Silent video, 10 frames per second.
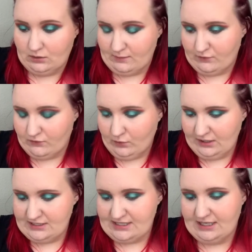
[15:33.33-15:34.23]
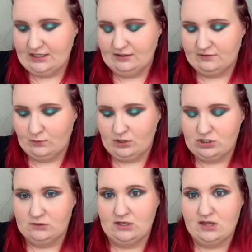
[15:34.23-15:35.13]
All right, before I decide if I want to
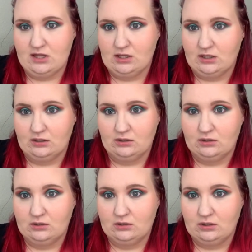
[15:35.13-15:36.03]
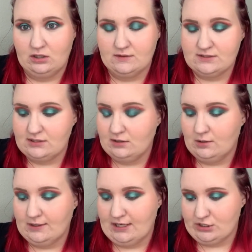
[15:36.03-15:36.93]
do anything else to the
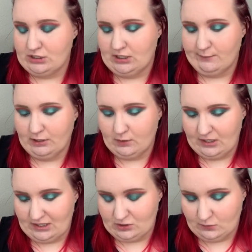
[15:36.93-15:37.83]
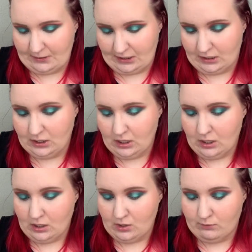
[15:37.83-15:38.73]
lower lash line, I'm gonna go ahead and do my
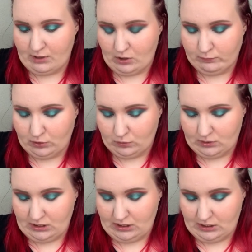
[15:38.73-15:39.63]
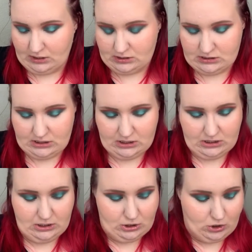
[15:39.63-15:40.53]
brow bone and
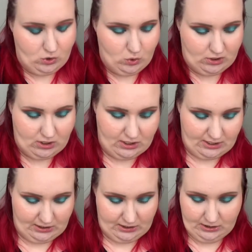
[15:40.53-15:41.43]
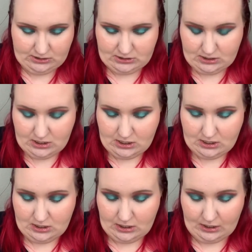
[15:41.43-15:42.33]
inner corner highlight.
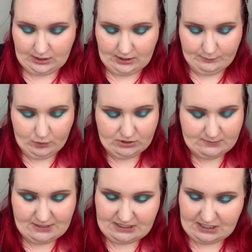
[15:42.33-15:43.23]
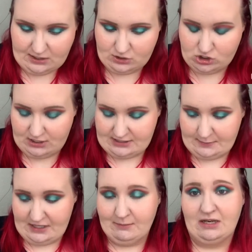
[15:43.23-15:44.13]
And I am going to be taking the shades
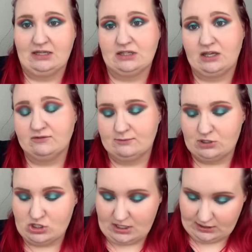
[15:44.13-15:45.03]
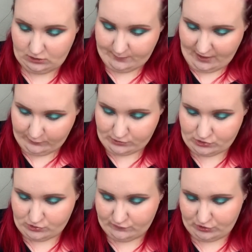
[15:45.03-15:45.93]
Beam and Light from the Jaclyn Hill palette, which
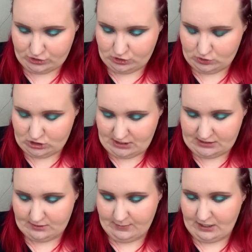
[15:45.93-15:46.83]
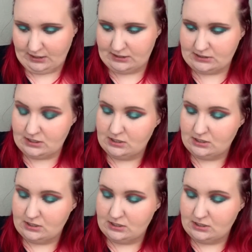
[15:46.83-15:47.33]
are the first two shades of the palette.